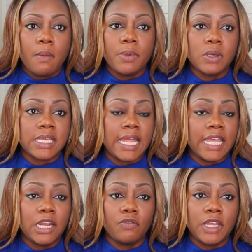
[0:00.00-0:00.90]
because at
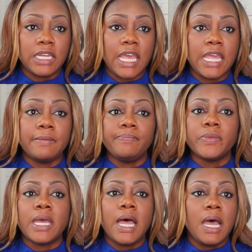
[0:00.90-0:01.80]
the end of the day,
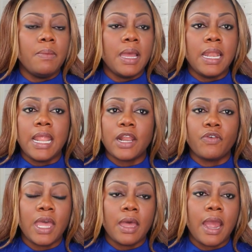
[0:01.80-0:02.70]
a lot
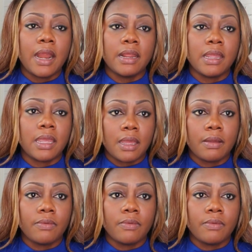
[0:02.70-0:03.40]
of heartache.